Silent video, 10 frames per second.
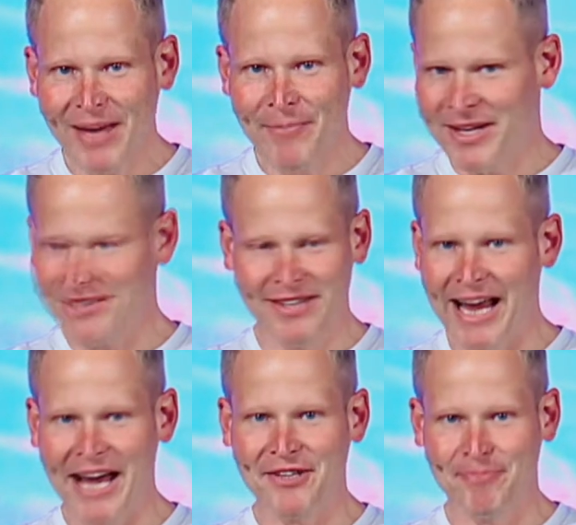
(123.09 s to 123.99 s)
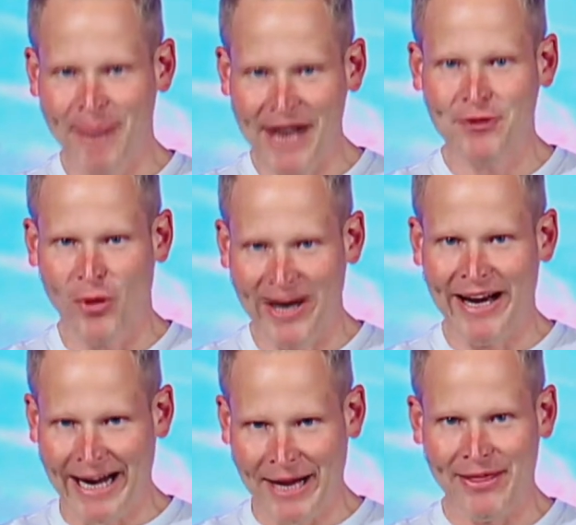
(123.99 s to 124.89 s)
because today is May
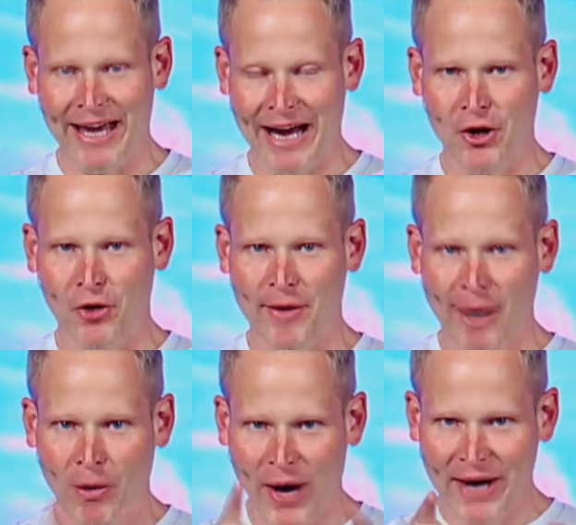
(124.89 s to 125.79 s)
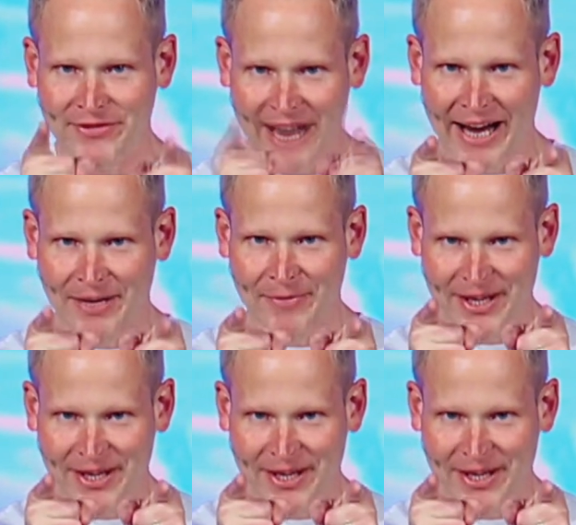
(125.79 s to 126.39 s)
29th, and I know that my wife Tatum